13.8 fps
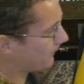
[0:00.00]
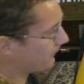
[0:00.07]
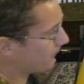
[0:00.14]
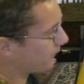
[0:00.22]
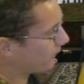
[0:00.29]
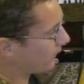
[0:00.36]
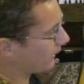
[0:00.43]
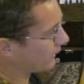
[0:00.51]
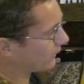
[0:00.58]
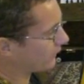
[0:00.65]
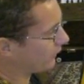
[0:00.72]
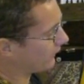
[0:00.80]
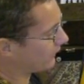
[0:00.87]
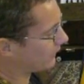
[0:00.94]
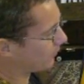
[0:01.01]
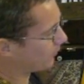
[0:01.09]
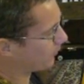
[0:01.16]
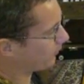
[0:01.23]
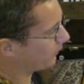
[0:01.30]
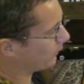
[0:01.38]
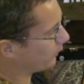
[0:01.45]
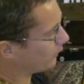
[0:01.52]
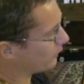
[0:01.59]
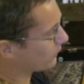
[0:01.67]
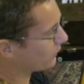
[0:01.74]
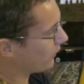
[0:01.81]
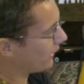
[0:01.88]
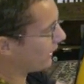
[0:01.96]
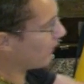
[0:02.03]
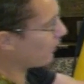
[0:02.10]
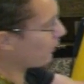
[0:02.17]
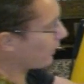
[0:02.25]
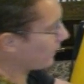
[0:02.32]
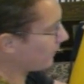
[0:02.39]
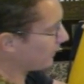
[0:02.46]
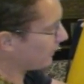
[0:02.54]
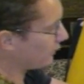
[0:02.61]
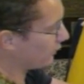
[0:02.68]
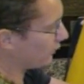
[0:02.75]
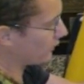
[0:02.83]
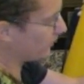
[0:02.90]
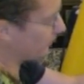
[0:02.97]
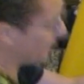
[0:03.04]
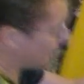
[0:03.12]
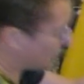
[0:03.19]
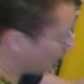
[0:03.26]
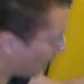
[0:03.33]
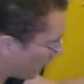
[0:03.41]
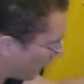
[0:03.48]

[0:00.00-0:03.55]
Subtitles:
Okay, so that's loose. So now what I'm going to do is I'm going to go